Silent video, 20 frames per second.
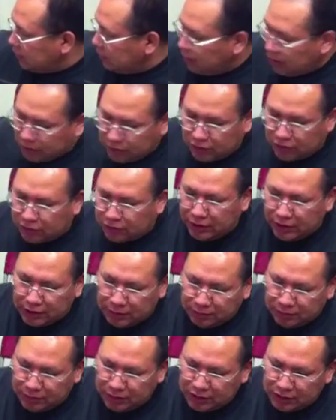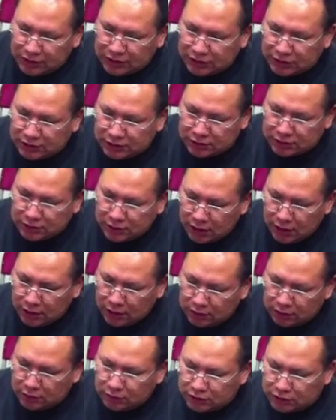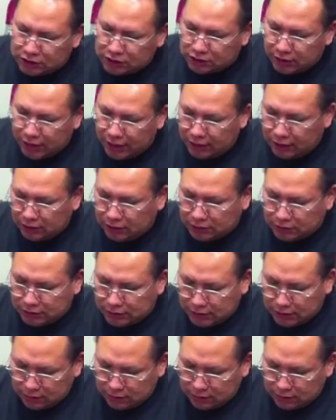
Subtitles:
about 3 pieces, 3 strands.